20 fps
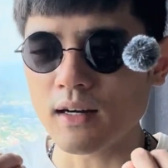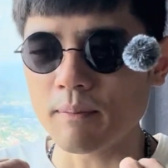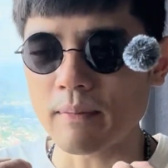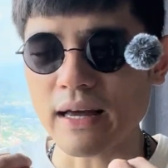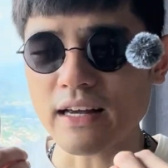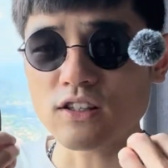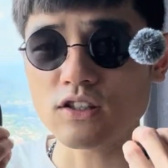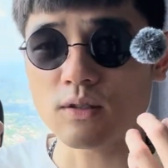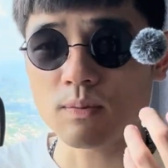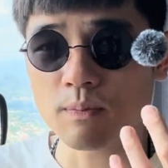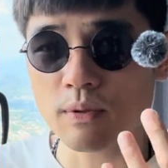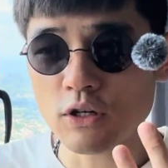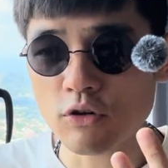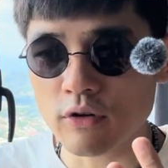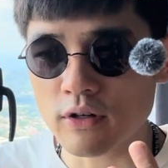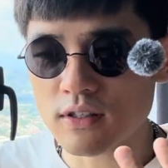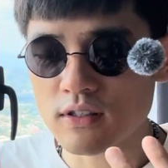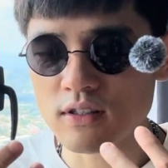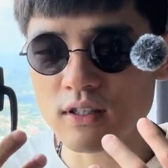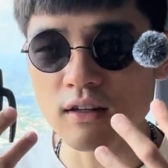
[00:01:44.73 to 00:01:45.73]

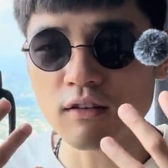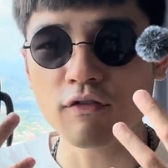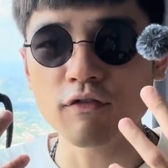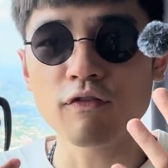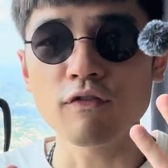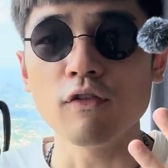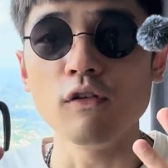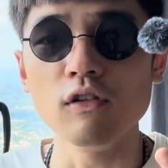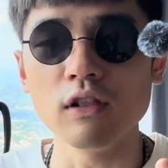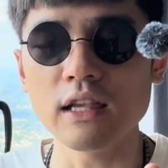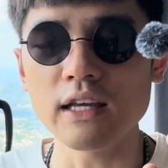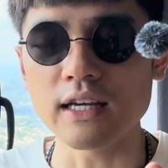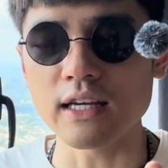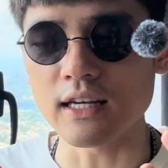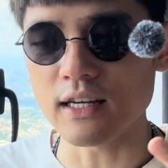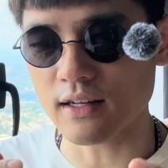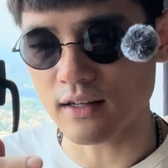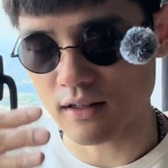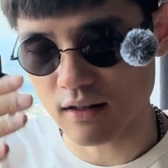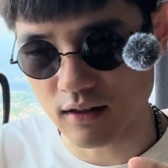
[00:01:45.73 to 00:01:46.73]
experience it
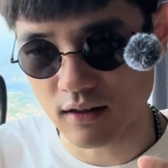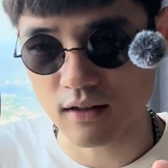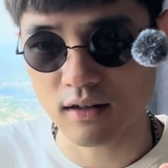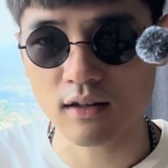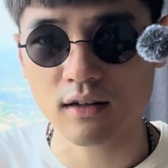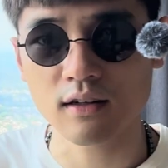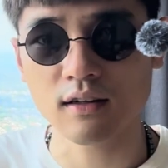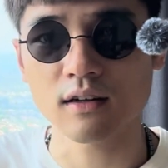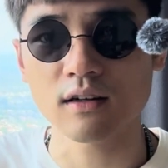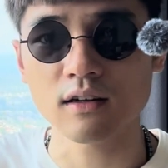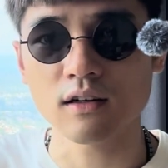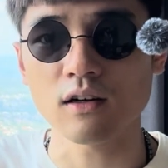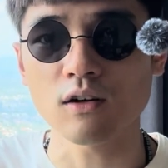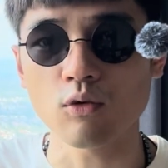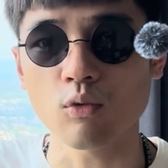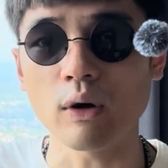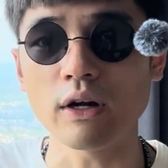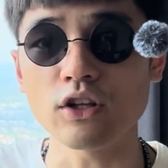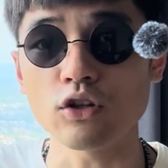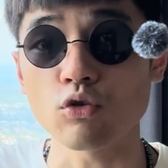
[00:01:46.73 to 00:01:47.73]
fully,
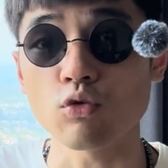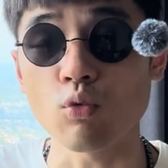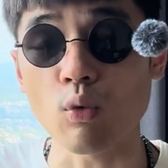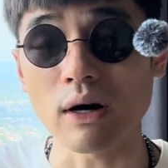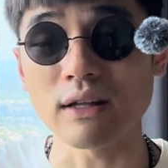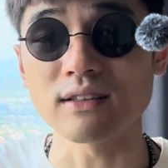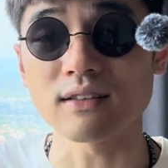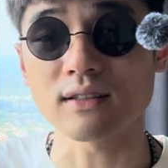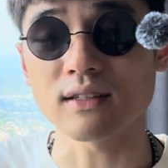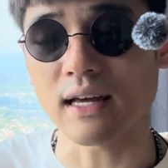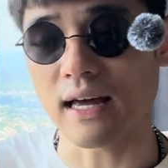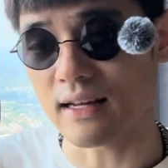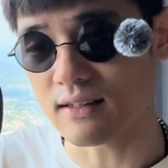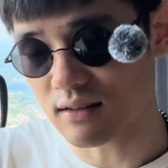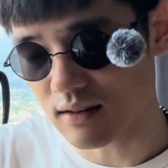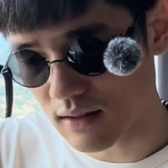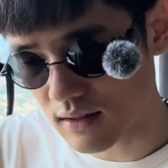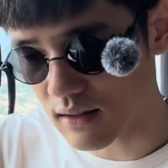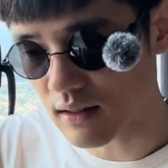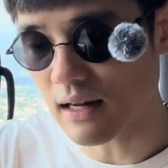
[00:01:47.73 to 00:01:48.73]
what you want, a
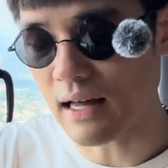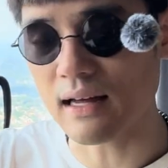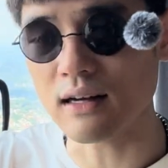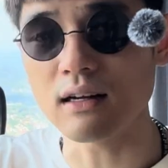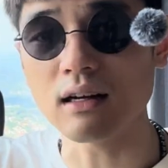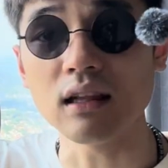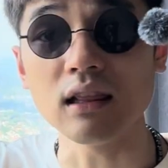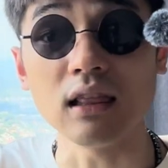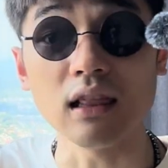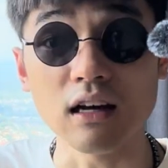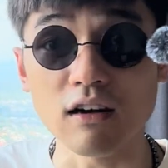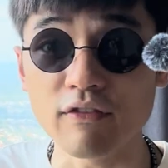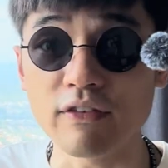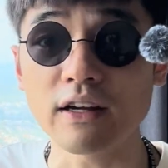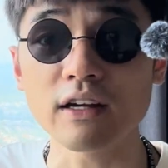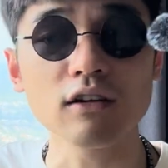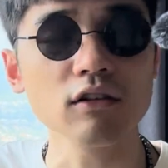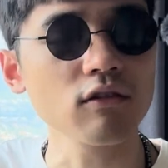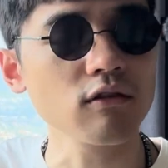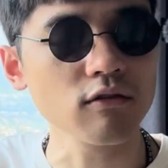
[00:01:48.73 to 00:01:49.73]

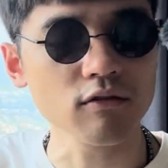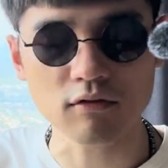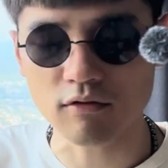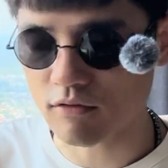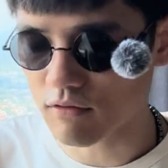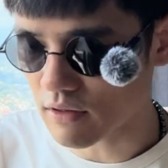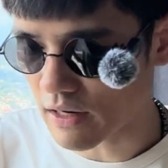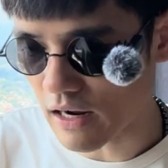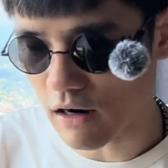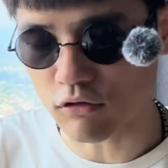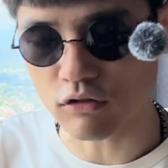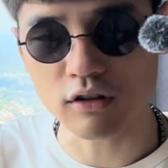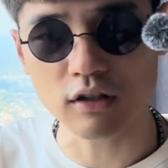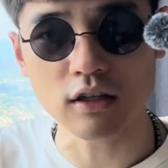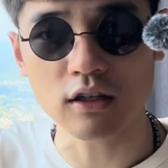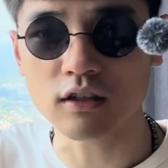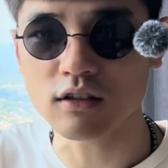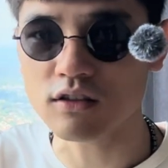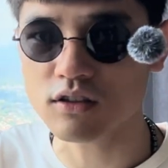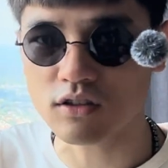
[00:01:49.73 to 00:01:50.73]
loving,
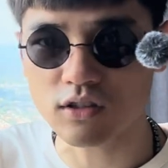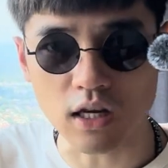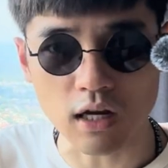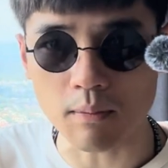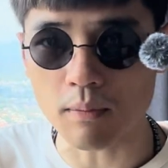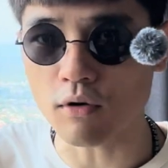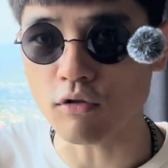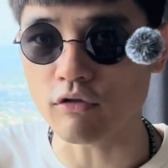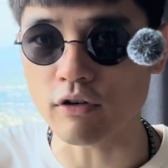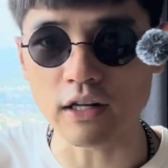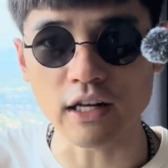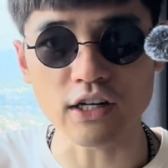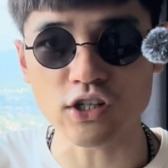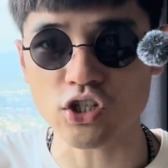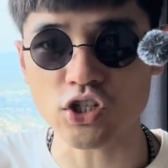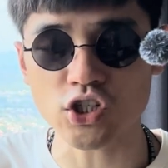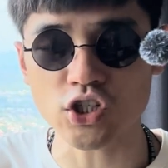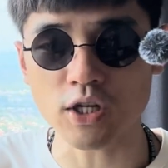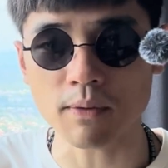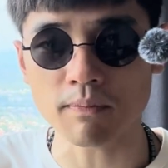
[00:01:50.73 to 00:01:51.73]
healthy, stable
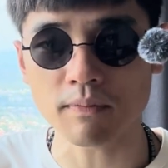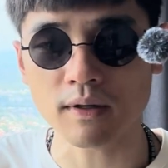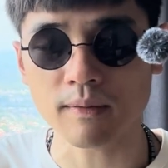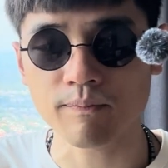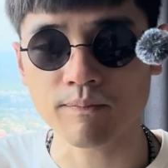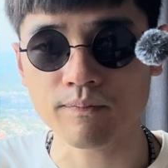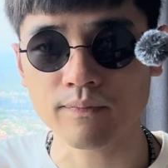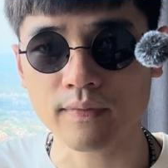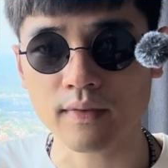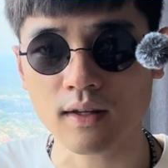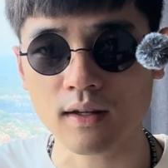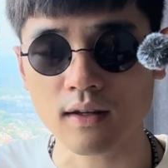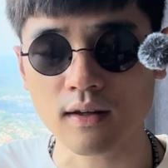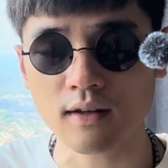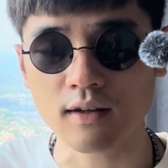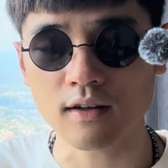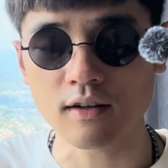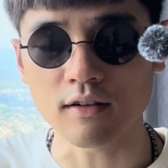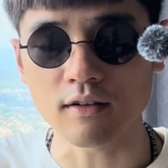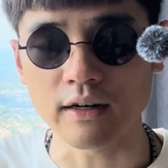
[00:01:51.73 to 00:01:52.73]
relationship,
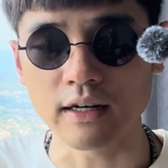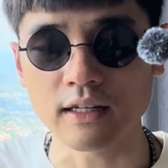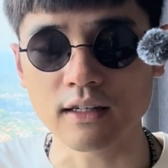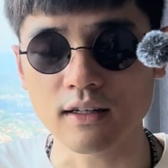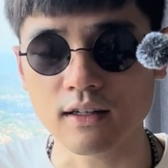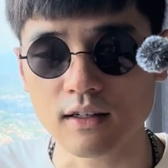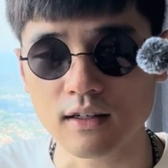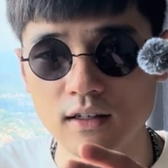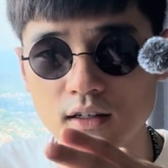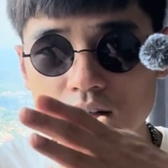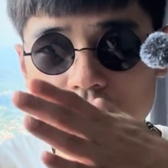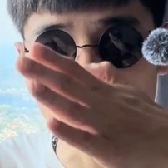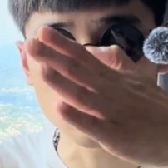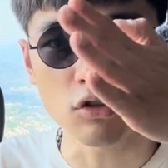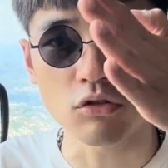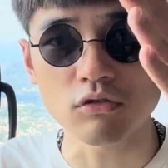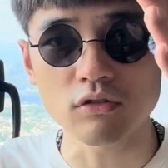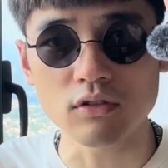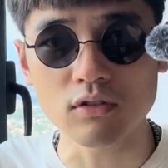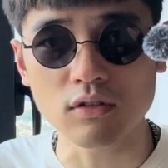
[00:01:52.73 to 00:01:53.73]
right?
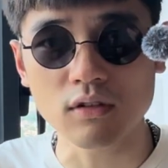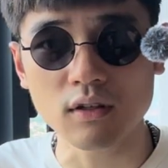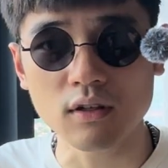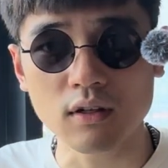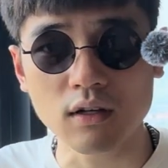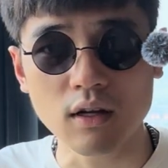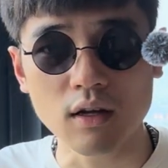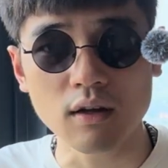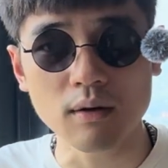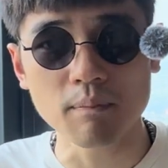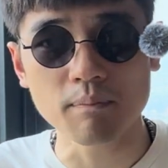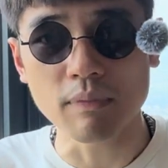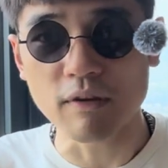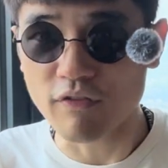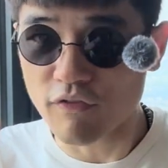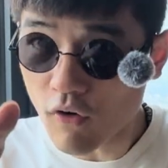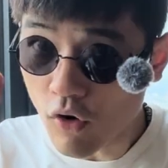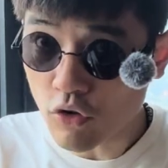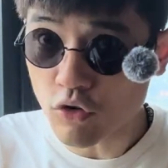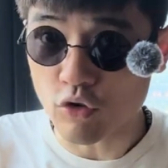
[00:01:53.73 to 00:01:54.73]
So
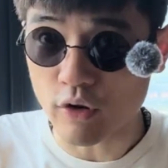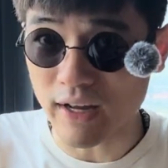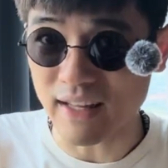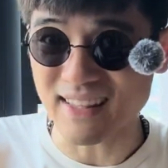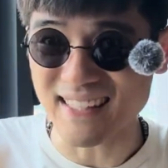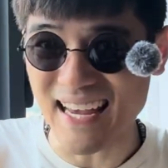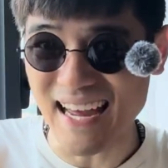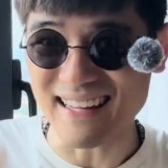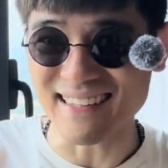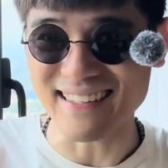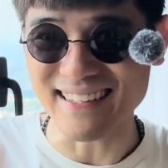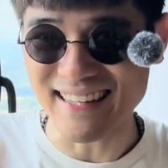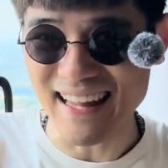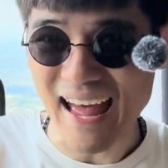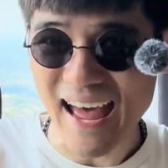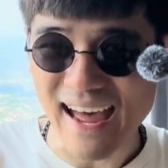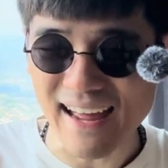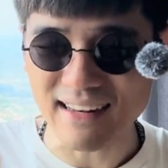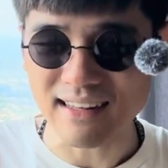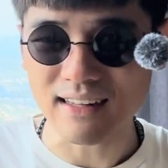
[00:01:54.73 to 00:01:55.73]
before you can get
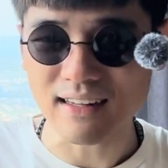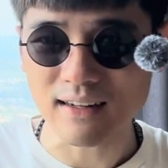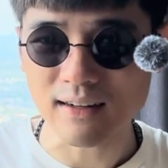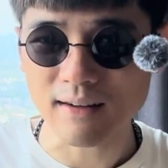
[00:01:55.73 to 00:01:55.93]
that,